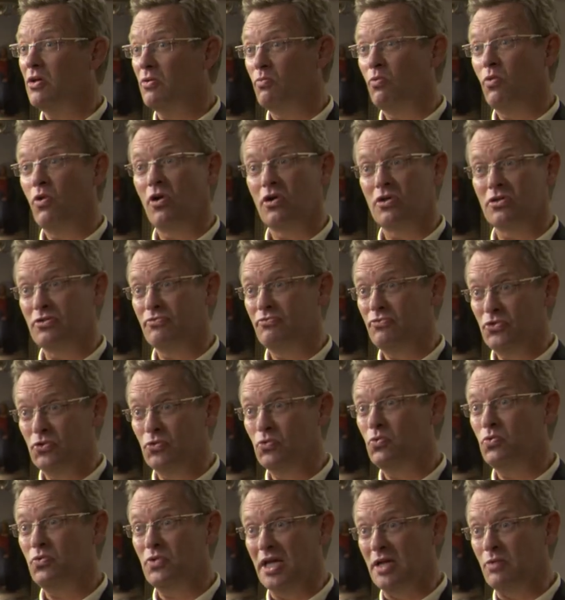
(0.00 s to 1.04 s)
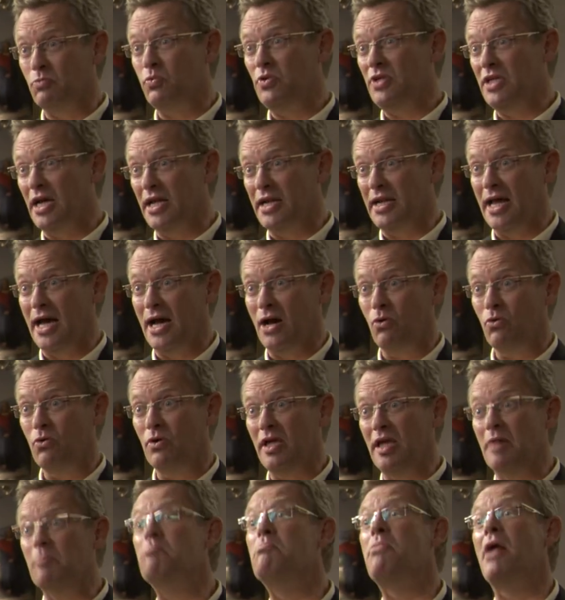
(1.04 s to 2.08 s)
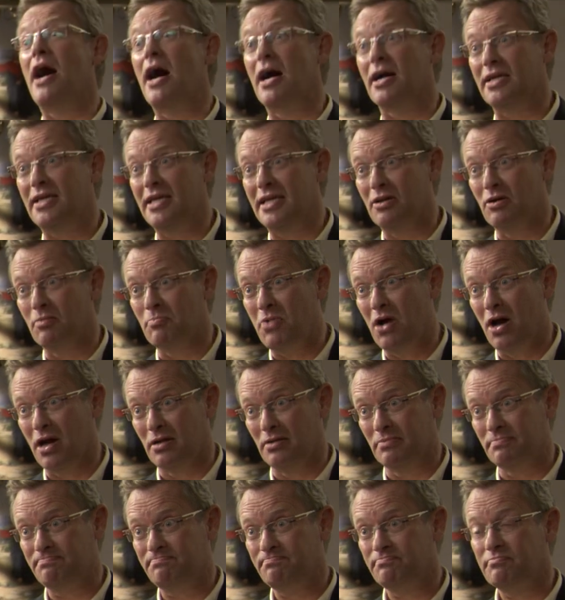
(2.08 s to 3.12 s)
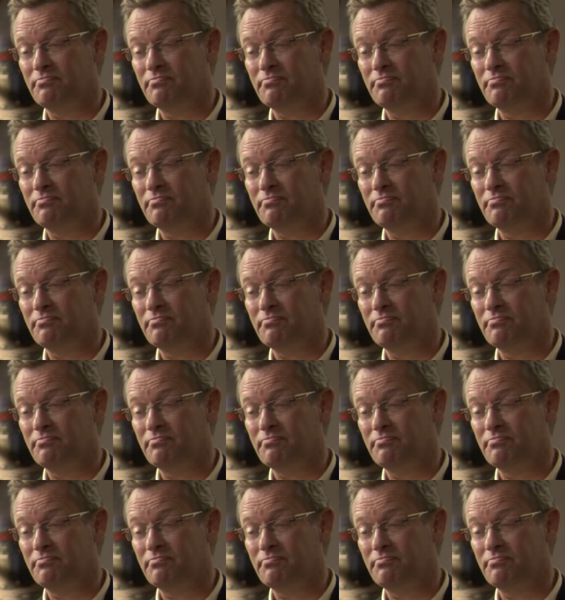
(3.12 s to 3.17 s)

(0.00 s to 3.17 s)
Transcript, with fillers: worldview that we are now embarking upon.